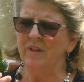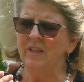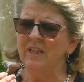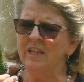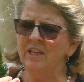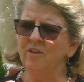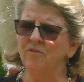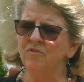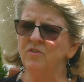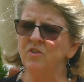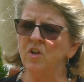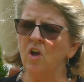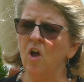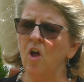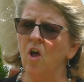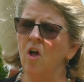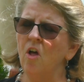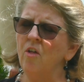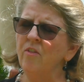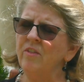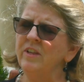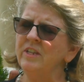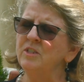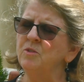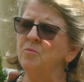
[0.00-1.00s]
lift
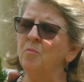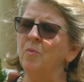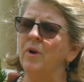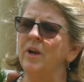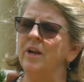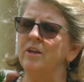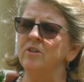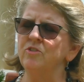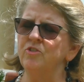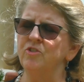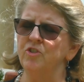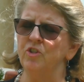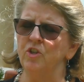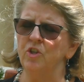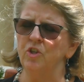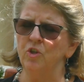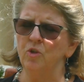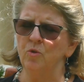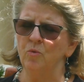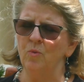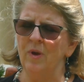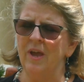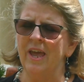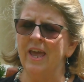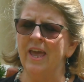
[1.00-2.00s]
all these prayers to
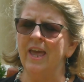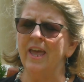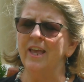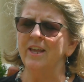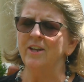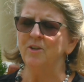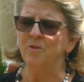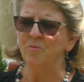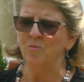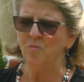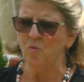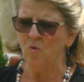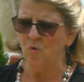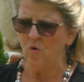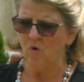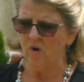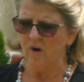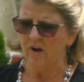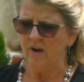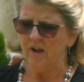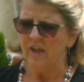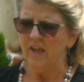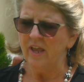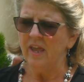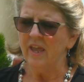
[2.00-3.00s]
you and more